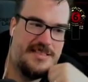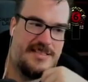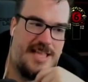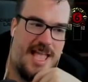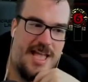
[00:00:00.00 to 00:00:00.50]

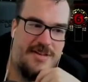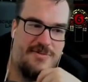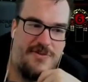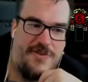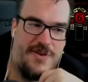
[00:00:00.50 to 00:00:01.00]
Dan
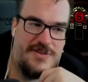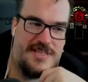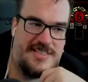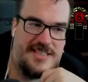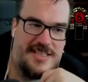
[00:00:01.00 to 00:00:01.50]

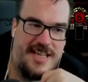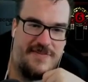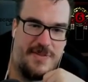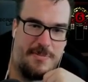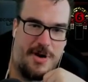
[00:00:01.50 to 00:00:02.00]
refuses him. to
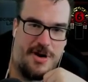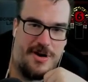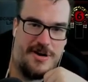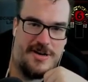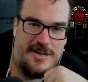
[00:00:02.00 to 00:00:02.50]
leave the
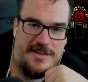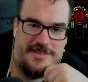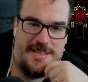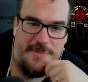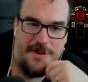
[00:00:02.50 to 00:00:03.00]
bar.
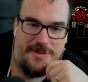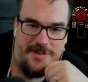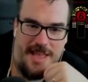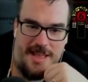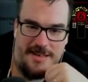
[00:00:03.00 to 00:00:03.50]
Typical
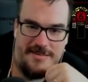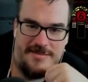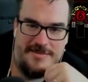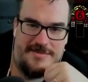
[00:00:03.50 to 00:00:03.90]
Dan.